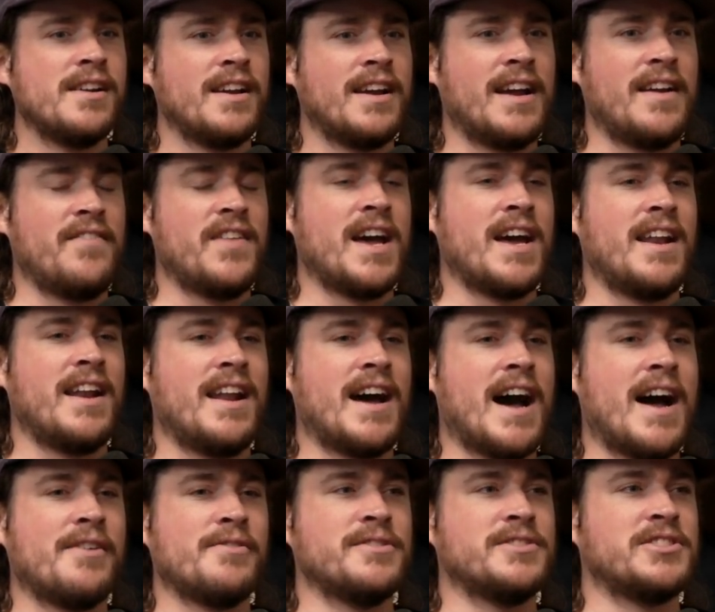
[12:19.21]
And then
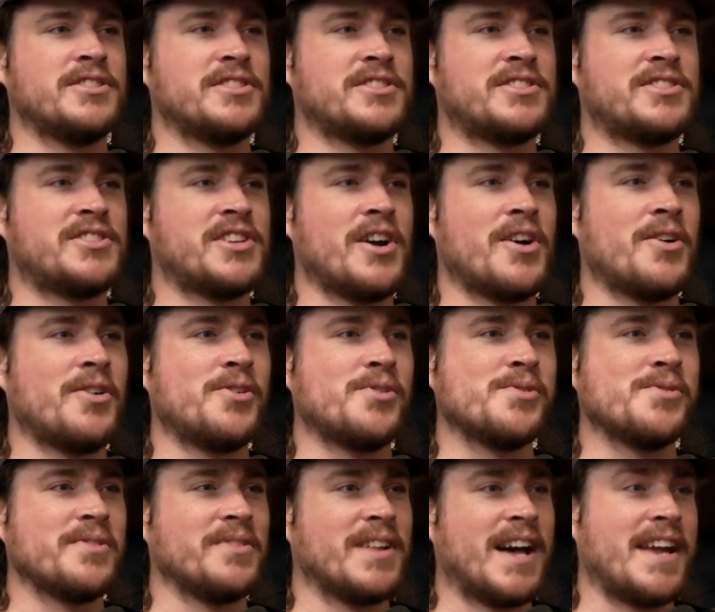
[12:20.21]
I was just
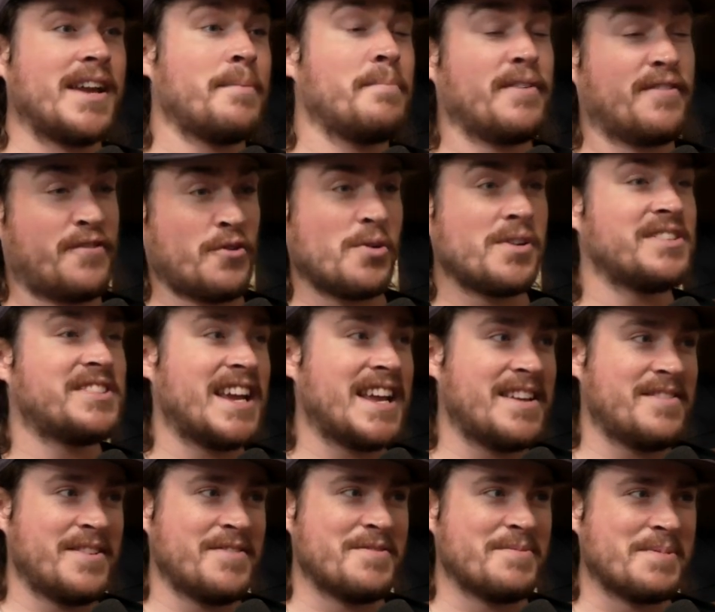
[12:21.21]
so, like, before
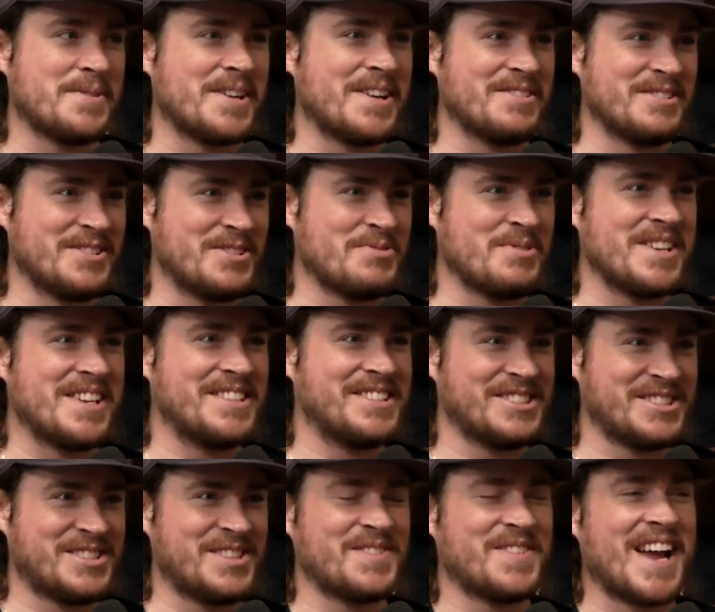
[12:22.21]
Dave even put out the tweet,
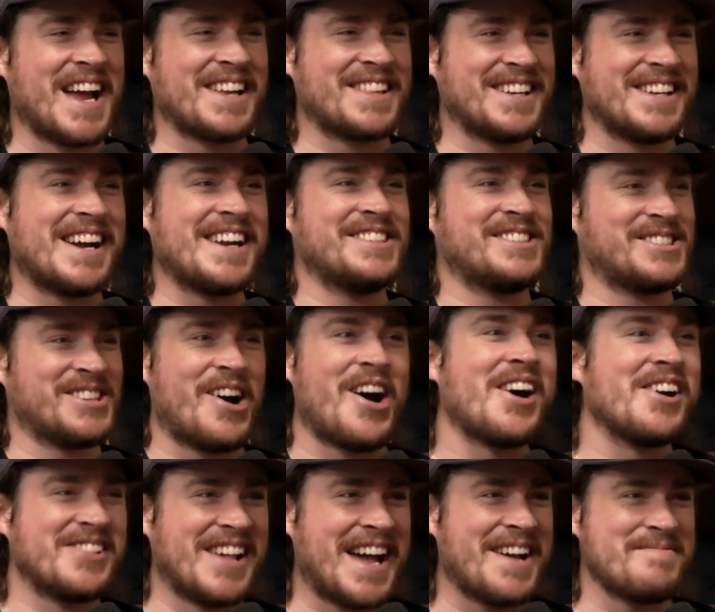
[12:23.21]
just the fact that I
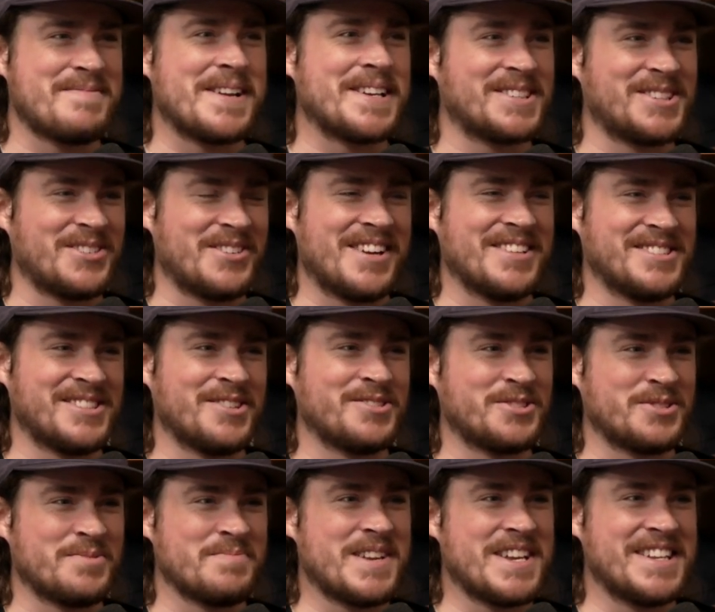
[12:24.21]
saw that picture on
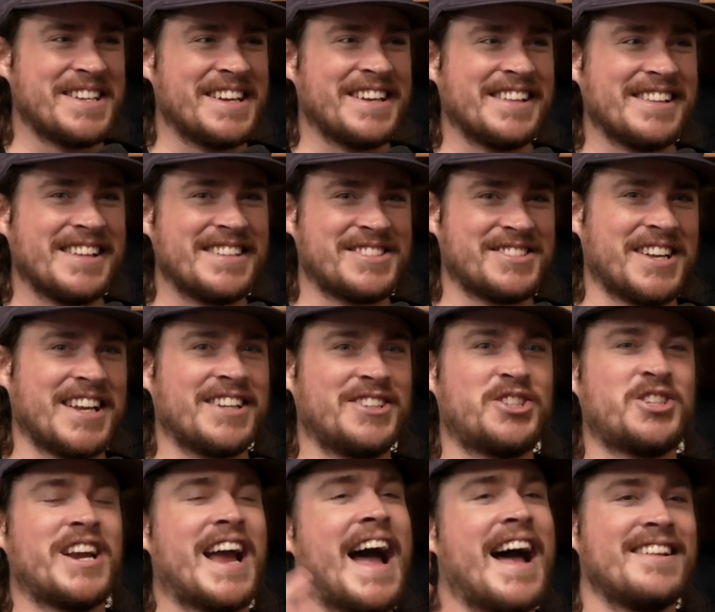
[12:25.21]
social media, this, like,
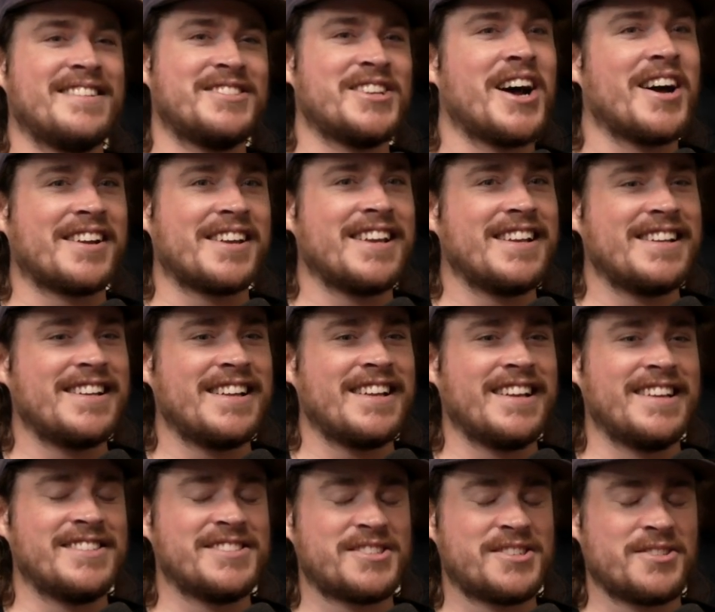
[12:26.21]
Chad Tuckett
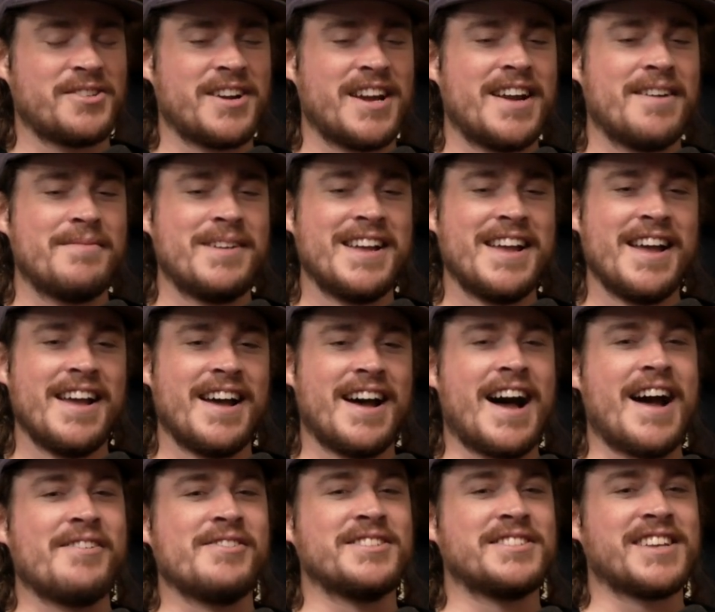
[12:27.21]
Instagram,
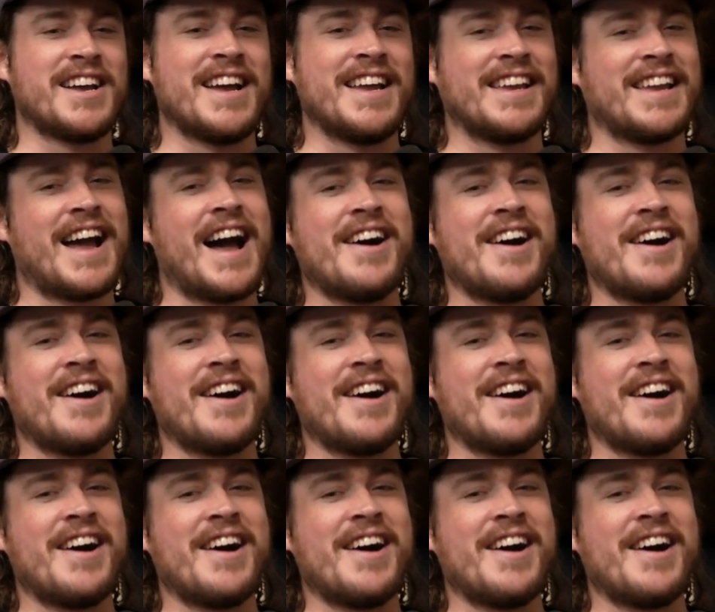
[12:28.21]
I was like,